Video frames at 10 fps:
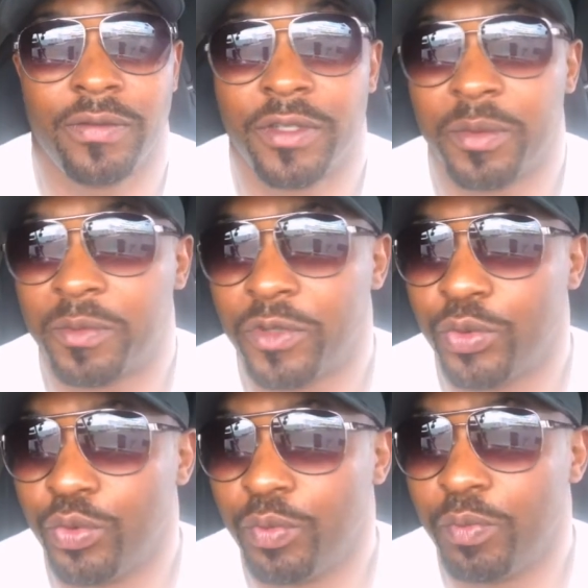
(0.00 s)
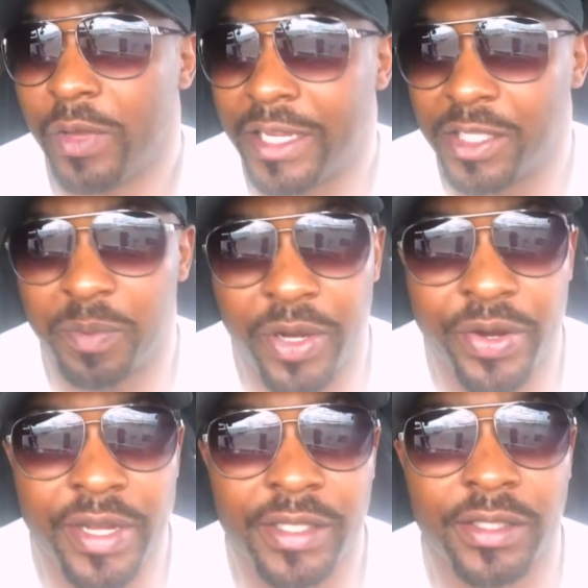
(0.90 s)
to
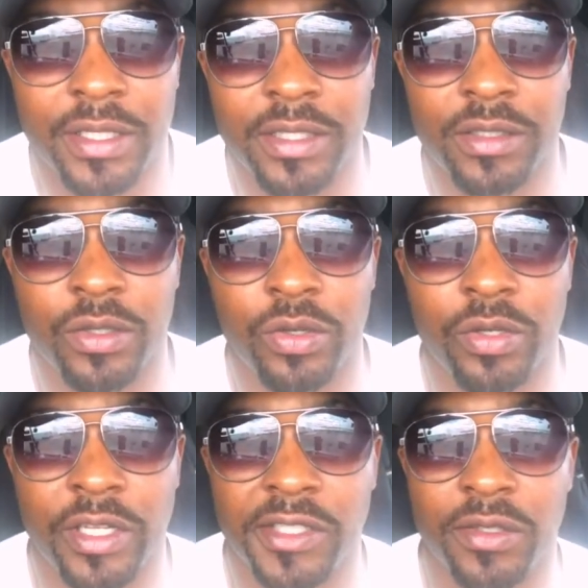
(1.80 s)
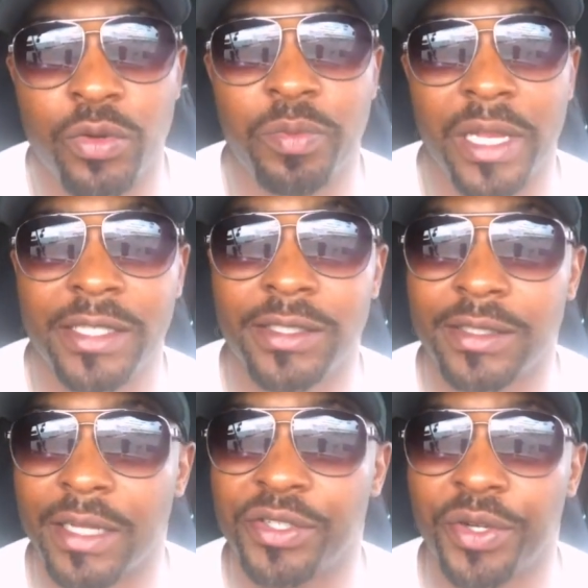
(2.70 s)
experience these new places
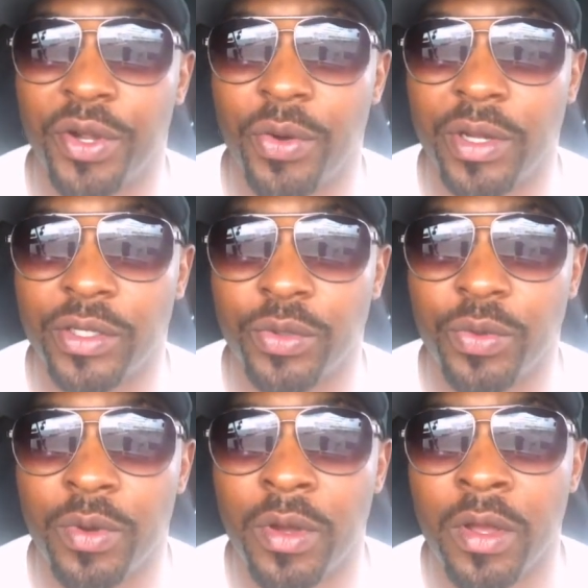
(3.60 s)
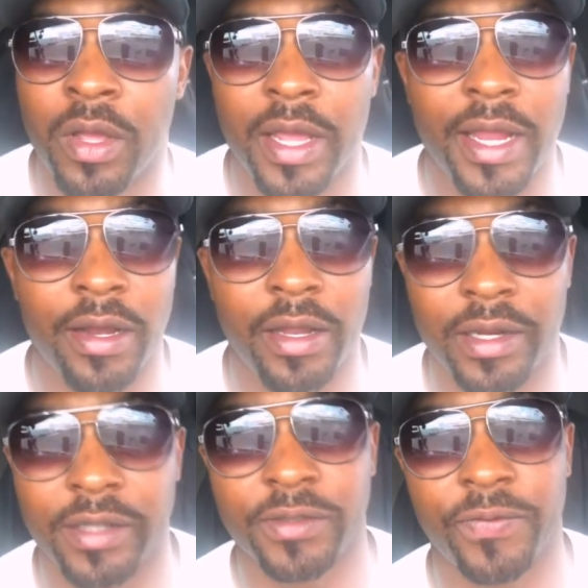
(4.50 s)
that you're going to
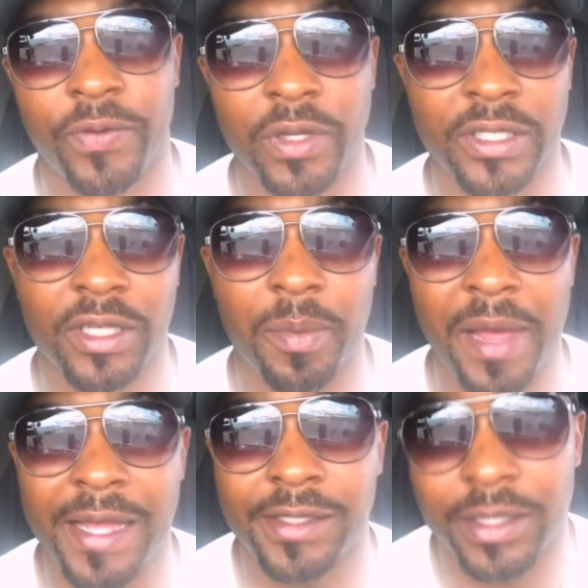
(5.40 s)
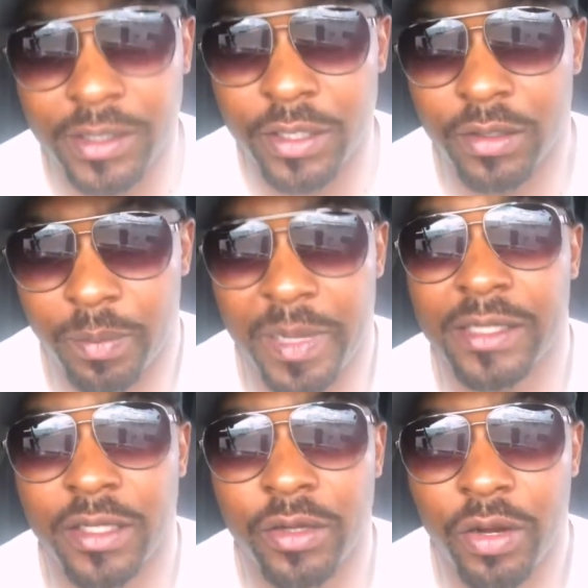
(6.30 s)
in its fullest capacity, to the
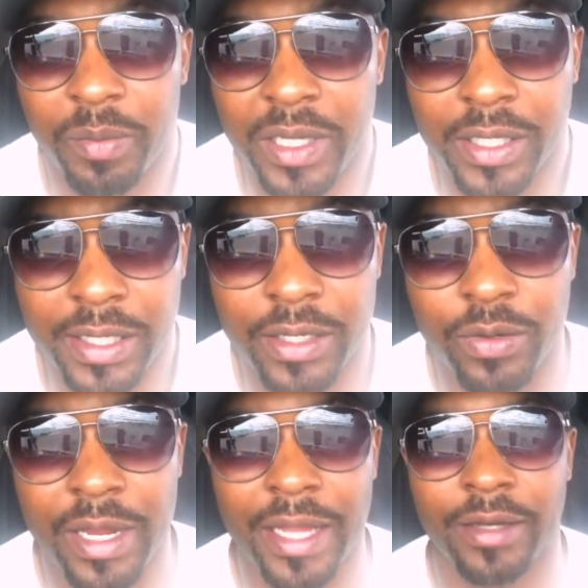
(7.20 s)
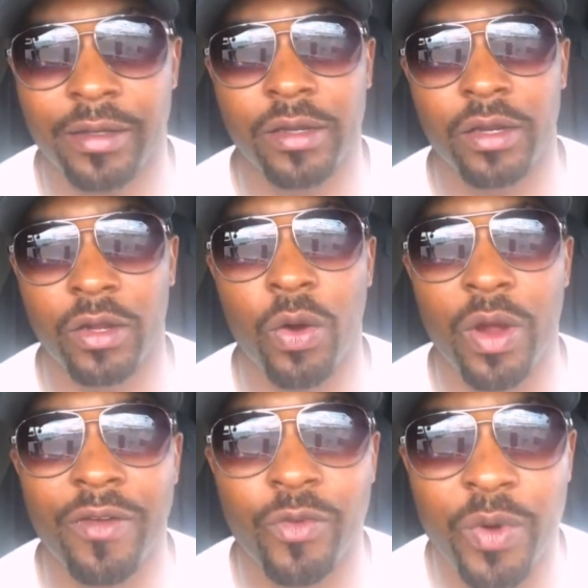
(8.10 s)
best of your ability. You can't go
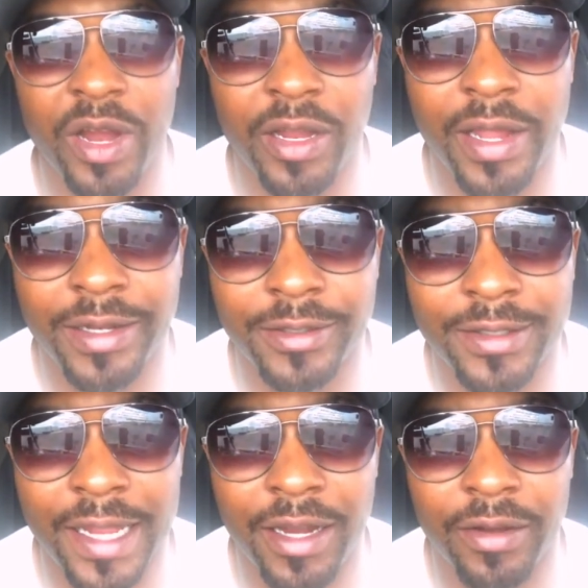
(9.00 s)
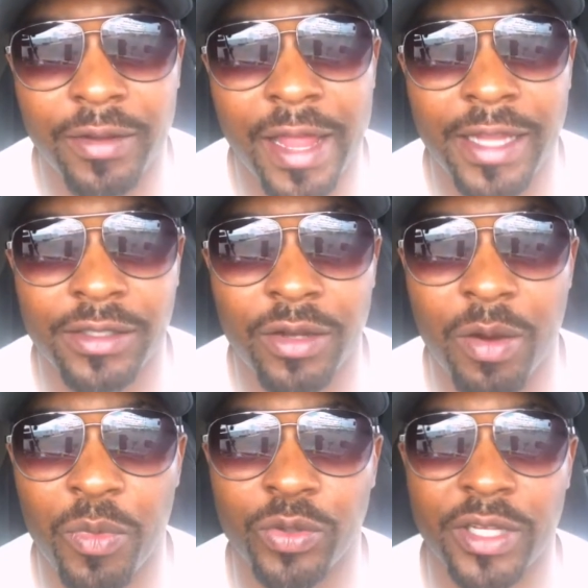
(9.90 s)
everywhere and stay in an 8-star
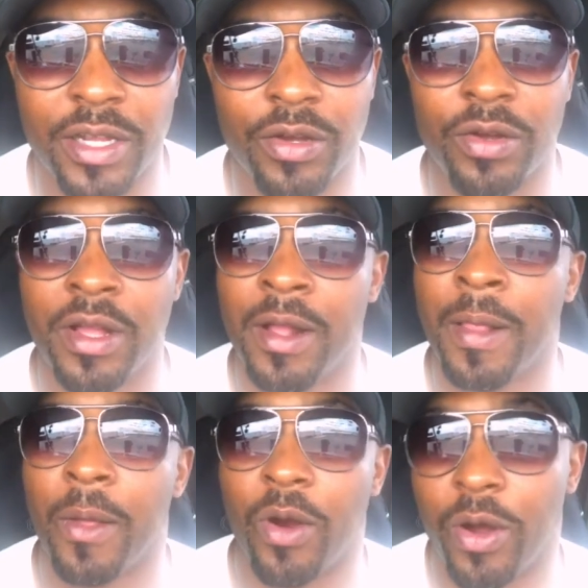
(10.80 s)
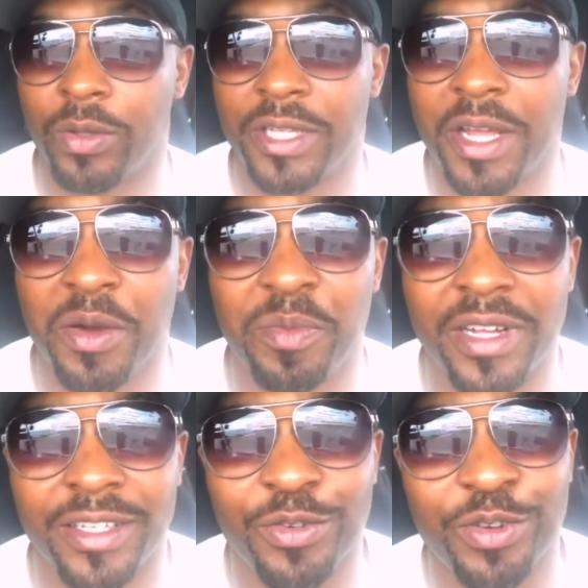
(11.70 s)
motel or hotel,
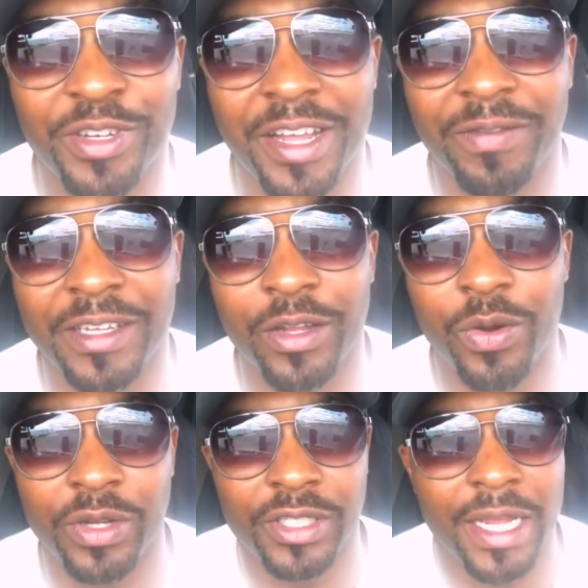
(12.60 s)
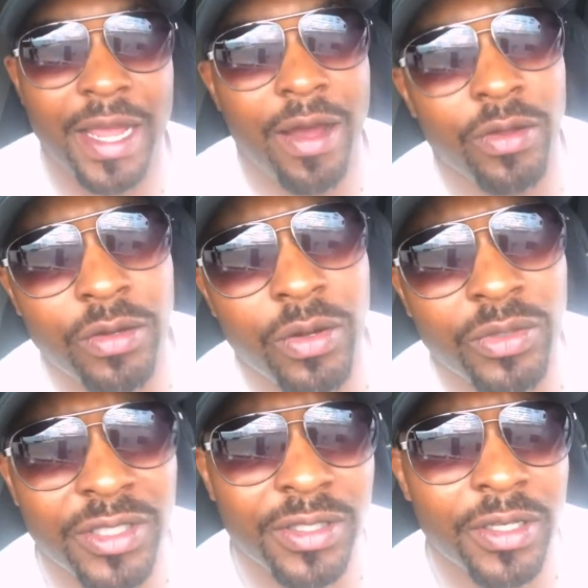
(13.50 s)
but you could definitely go and check out, you know,
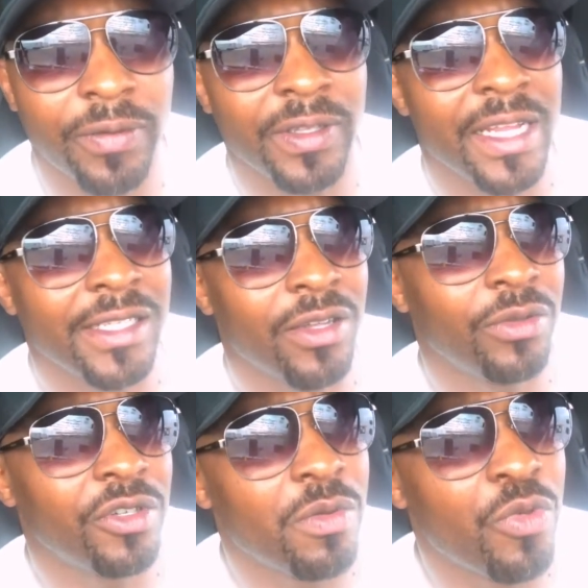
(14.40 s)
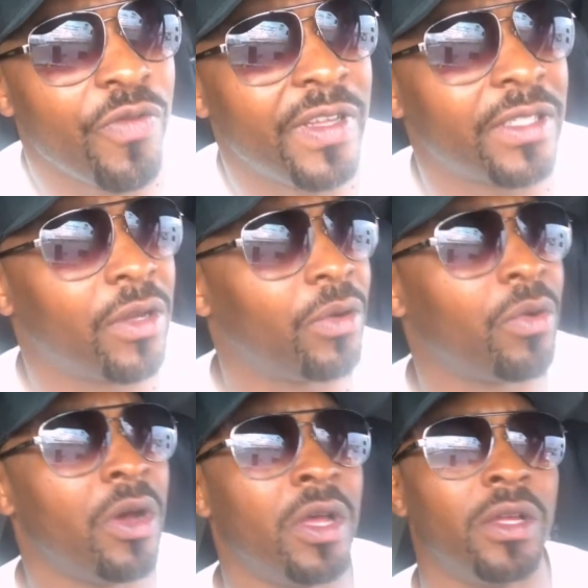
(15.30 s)
just different things. Go to the movies,
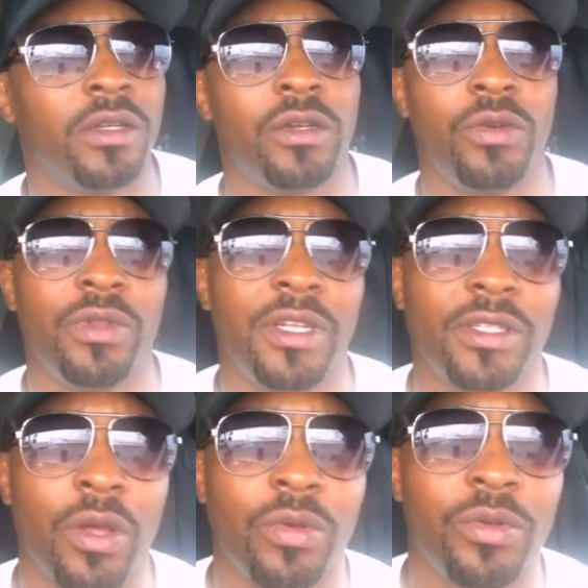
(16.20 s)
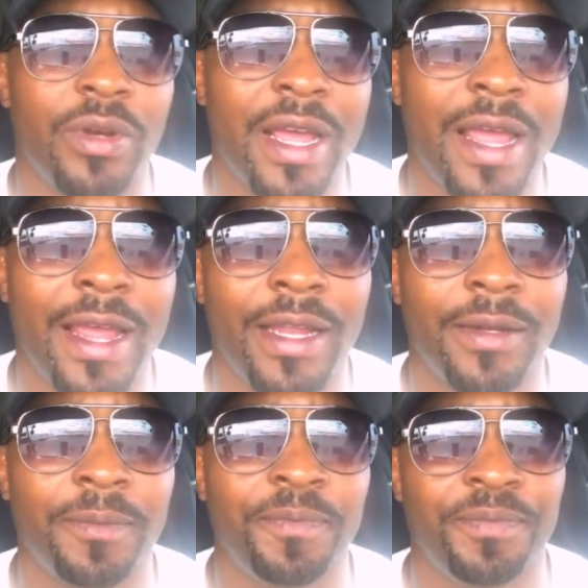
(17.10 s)
go do this, go do that.
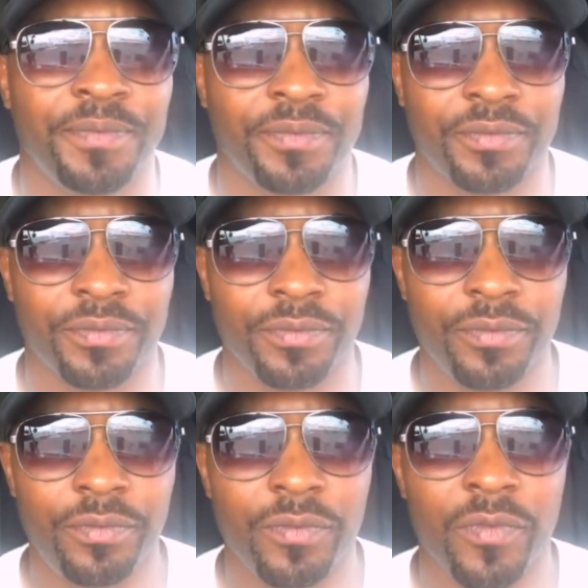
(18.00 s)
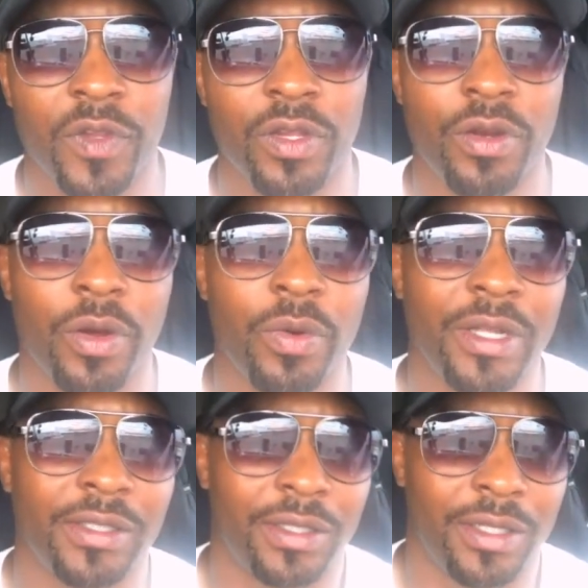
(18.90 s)
And, you know,
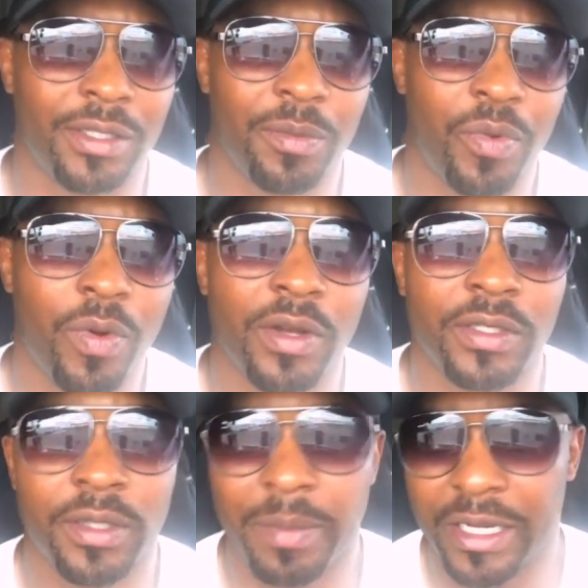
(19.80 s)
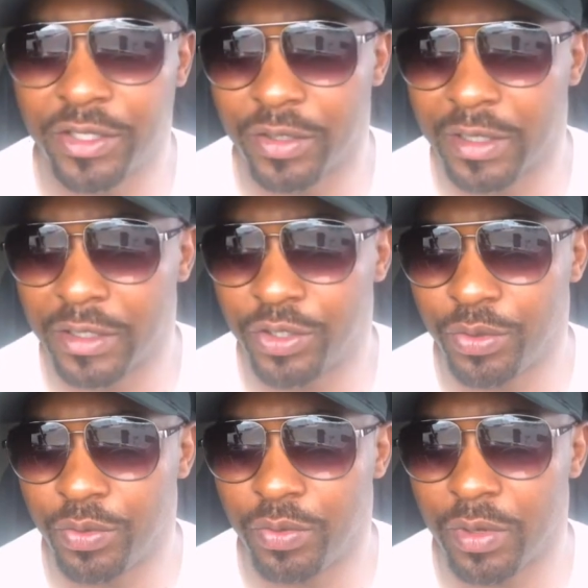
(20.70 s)
it's important to make sure that you